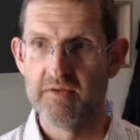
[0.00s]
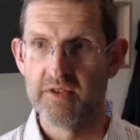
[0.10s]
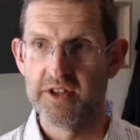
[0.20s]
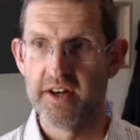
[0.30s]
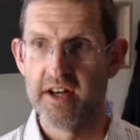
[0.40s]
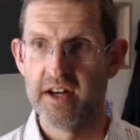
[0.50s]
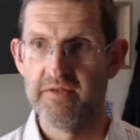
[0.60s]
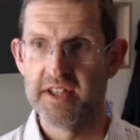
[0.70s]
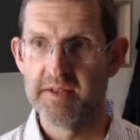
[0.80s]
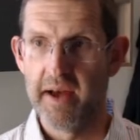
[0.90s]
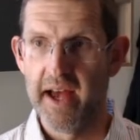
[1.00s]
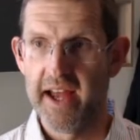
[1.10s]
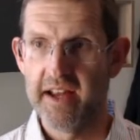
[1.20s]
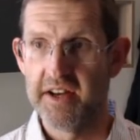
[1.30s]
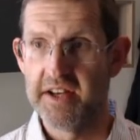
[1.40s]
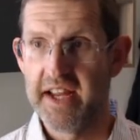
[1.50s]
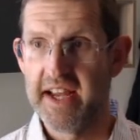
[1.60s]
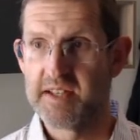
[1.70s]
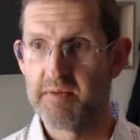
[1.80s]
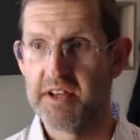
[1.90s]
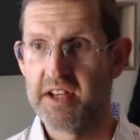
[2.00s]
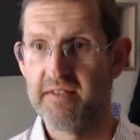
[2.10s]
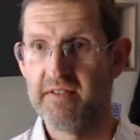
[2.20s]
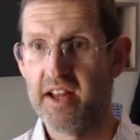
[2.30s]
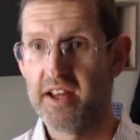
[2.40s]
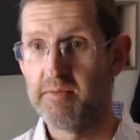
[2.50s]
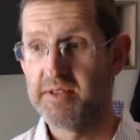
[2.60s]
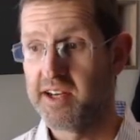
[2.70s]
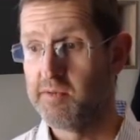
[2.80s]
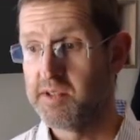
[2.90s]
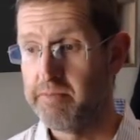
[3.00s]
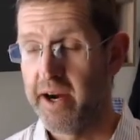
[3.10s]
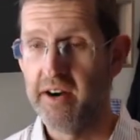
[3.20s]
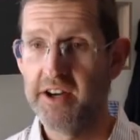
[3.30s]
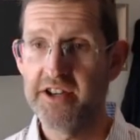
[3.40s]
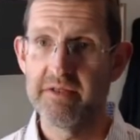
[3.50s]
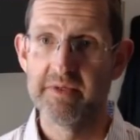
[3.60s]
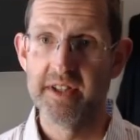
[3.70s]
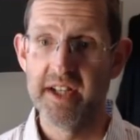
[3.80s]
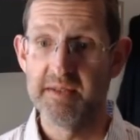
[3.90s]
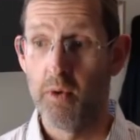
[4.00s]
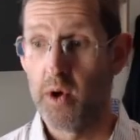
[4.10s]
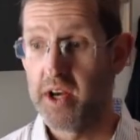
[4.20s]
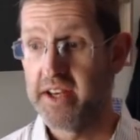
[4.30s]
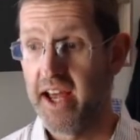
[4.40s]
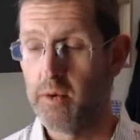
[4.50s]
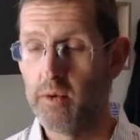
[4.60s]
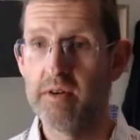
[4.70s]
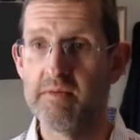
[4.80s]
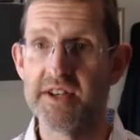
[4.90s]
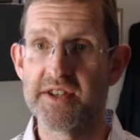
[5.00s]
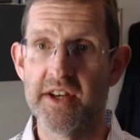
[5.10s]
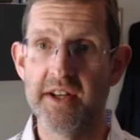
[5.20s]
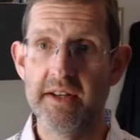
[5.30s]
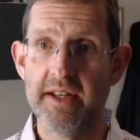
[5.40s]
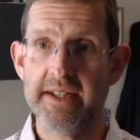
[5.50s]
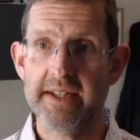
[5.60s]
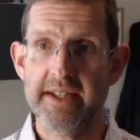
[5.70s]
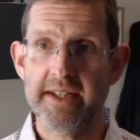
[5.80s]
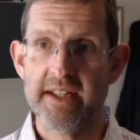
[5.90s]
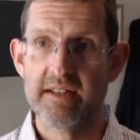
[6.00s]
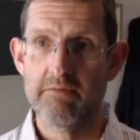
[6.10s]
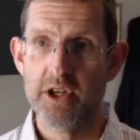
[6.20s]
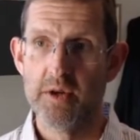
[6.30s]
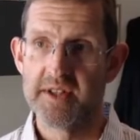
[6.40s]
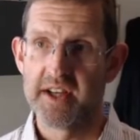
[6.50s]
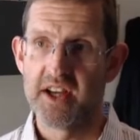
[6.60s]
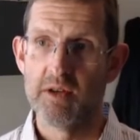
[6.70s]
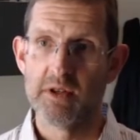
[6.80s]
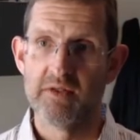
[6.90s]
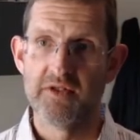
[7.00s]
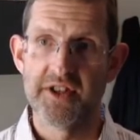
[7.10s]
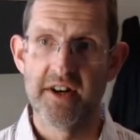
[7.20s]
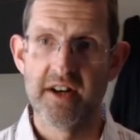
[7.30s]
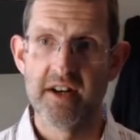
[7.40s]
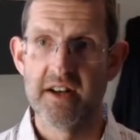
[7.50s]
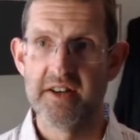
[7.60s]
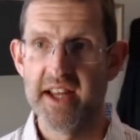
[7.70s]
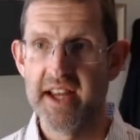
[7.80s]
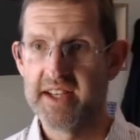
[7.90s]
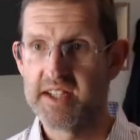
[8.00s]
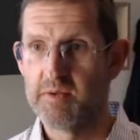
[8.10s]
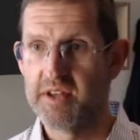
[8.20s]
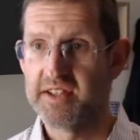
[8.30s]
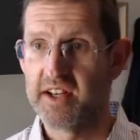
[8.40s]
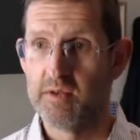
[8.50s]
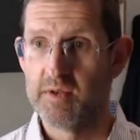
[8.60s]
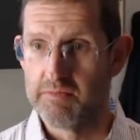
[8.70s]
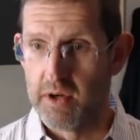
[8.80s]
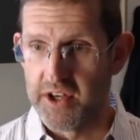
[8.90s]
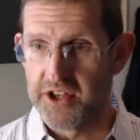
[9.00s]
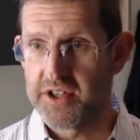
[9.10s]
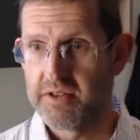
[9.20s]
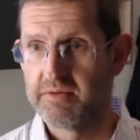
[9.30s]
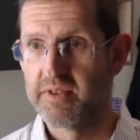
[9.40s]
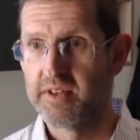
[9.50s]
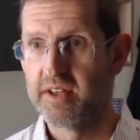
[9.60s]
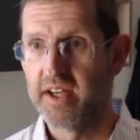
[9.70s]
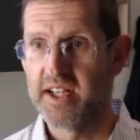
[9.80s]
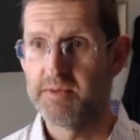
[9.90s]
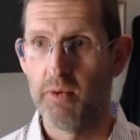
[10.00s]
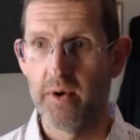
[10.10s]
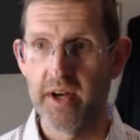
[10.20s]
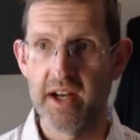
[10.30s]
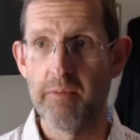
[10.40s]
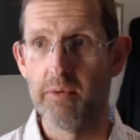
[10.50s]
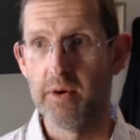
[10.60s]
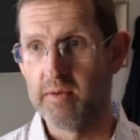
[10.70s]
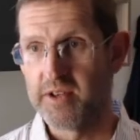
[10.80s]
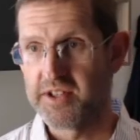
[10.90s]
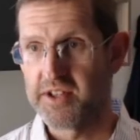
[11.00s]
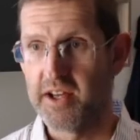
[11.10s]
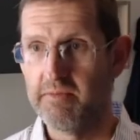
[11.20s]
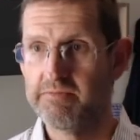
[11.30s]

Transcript: return of the SPY on days when the D-volume signal was bearish. It's pointed downward, which is good. Blue is a cumulative return on days when the signal was bullish, and it's pointing upward, which is good.